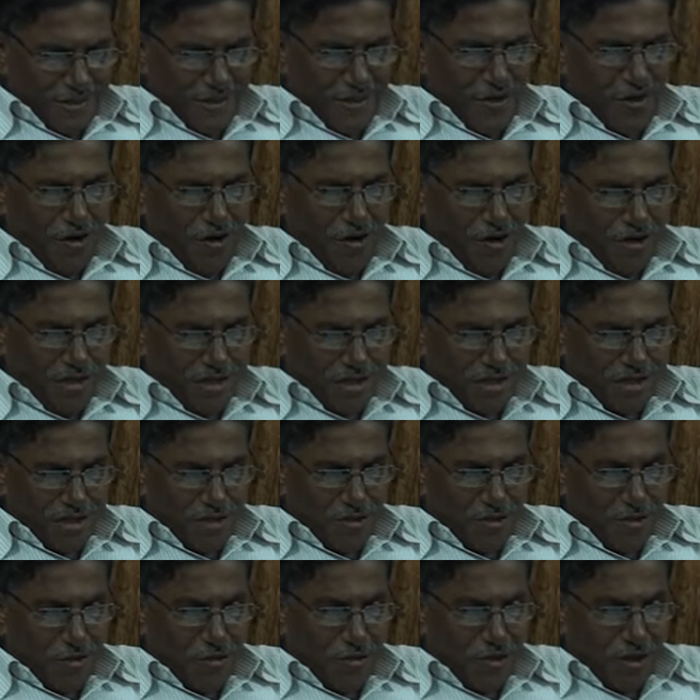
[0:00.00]
God is
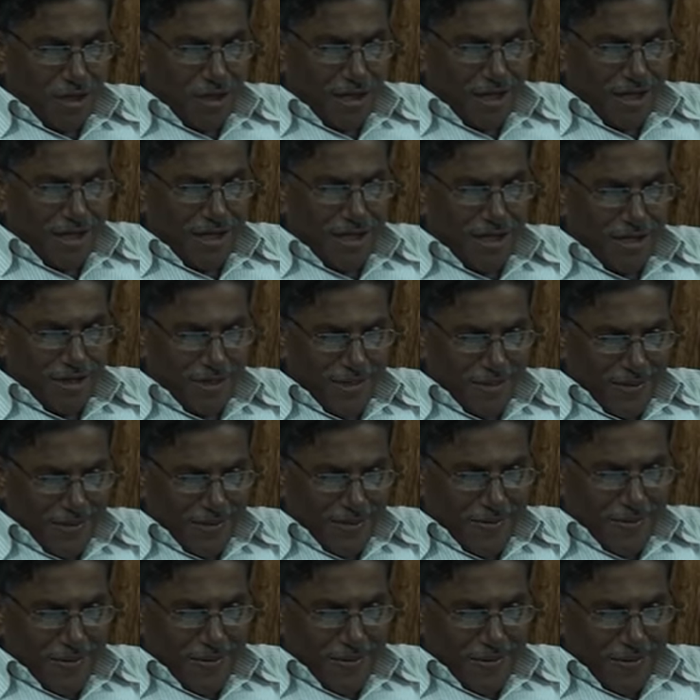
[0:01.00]
the only
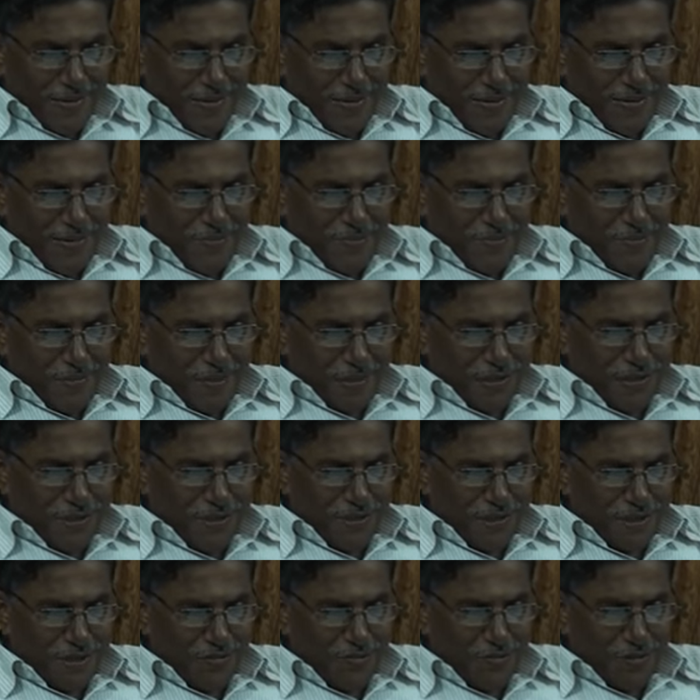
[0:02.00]

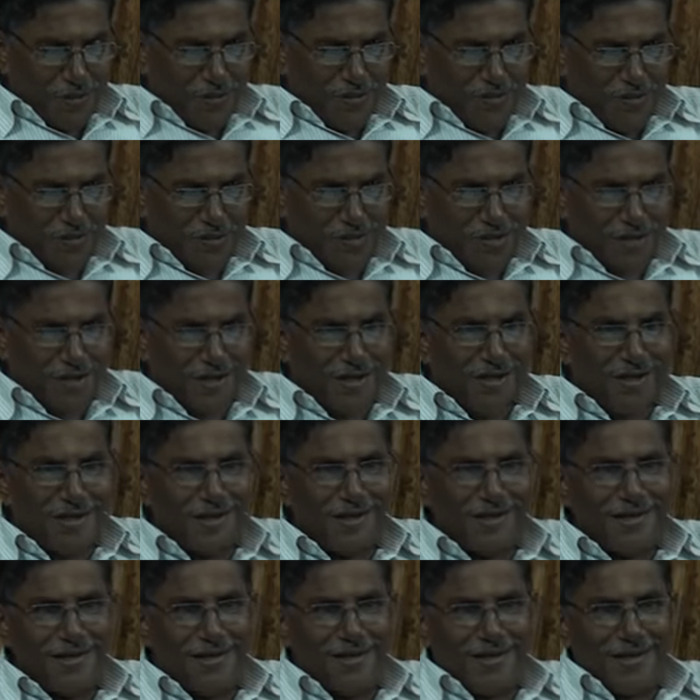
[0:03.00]
person with
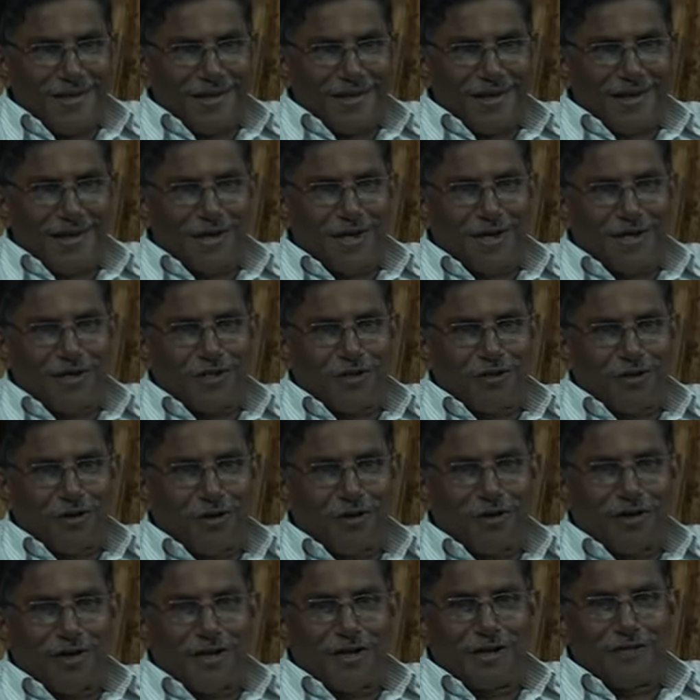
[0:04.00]
a
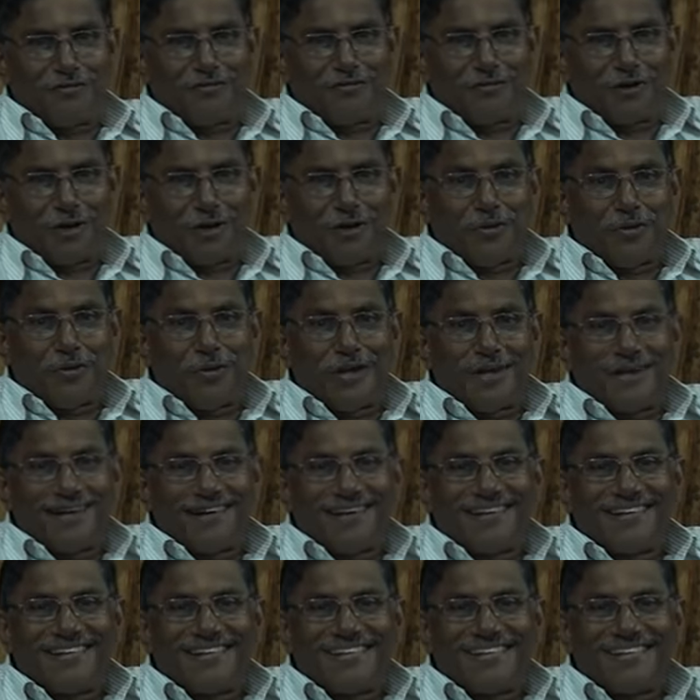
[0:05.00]
totally free will.